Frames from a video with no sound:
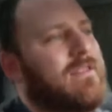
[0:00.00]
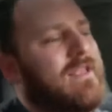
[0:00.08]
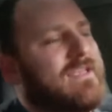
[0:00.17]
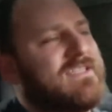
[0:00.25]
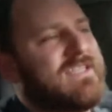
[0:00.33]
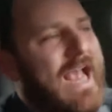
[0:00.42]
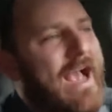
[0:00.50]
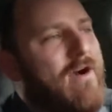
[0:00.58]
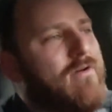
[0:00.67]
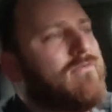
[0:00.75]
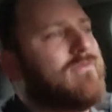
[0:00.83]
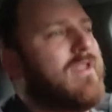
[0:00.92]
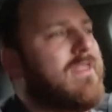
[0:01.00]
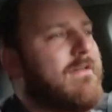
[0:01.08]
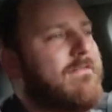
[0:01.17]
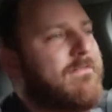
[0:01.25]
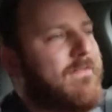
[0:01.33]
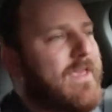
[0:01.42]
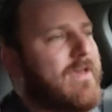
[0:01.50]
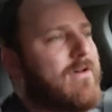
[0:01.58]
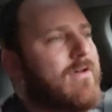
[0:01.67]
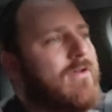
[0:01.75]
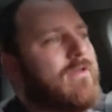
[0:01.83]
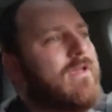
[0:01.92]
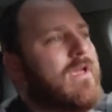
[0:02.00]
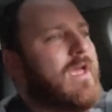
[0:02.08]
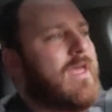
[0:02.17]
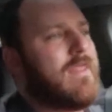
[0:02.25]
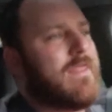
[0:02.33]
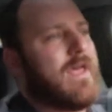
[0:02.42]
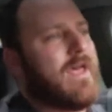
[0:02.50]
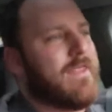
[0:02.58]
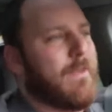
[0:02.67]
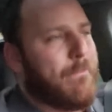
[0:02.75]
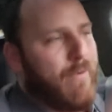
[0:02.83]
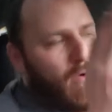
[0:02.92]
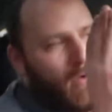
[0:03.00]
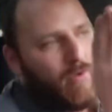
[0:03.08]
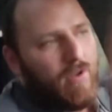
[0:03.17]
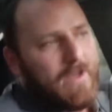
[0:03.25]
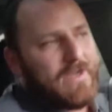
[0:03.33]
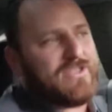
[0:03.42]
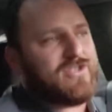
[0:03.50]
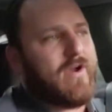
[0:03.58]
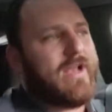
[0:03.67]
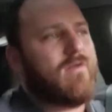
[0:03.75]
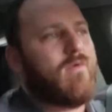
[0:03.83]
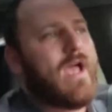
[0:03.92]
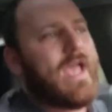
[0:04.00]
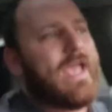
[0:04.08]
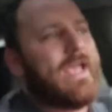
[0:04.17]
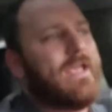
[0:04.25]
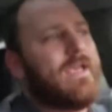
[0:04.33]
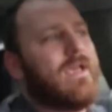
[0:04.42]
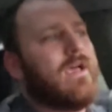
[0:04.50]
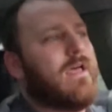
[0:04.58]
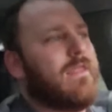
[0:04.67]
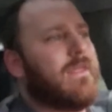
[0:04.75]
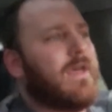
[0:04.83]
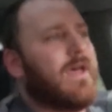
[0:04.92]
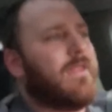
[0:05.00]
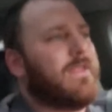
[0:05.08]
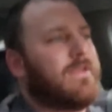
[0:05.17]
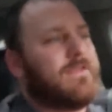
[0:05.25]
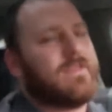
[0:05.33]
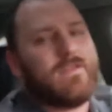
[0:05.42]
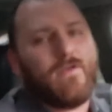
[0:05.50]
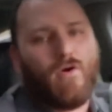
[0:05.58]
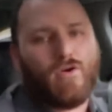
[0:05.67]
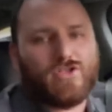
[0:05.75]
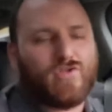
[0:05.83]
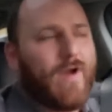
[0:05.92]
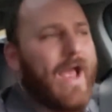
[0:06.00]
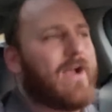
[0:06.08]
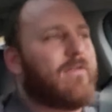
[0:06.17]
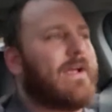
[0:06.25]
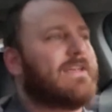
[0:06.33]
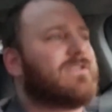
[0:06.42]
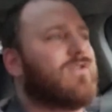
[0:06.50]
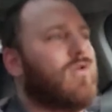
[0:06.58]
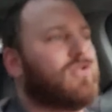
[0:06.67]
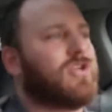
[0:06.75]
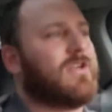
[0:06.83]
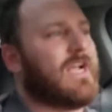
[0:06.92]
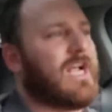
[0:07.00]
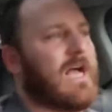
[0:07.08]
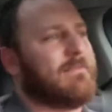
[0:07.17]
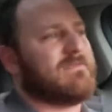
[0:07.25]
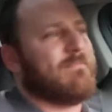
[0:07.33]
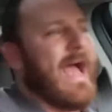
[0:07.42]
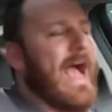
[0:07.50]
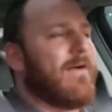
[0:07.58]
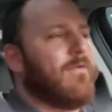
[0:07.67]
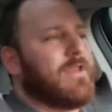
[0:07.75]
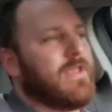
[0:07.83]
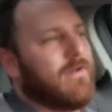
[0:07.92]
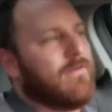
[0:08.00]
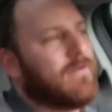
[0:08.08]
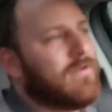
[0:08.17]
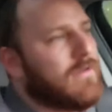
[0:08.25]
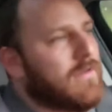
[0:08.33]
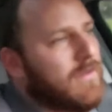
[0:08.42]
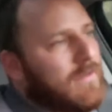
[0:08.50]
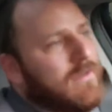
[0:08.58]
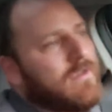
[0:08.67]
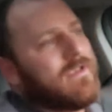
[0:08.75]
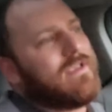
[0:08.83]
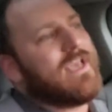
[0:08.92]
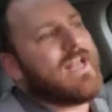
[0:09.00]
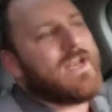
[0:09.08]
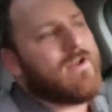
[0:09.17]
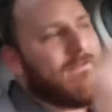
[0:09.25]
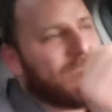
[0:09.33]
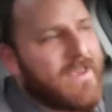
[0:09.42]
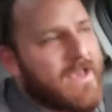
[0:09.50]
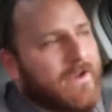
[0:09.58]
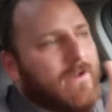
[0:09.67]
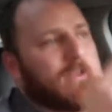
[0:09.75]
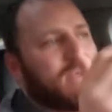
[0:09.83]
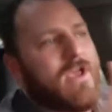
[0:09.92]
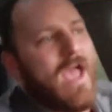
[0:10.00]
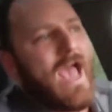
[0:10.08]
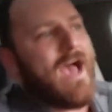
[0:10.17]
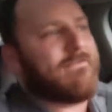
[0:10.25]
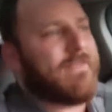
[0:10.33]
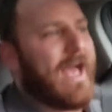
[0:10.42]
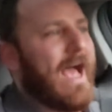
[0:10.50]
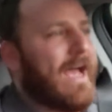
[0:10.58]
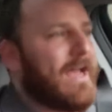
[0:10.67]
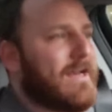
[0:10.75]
The sound, the feel, the pull on a straightaway, the whole drag race culture that comes back when you get into a vehicle and you have that.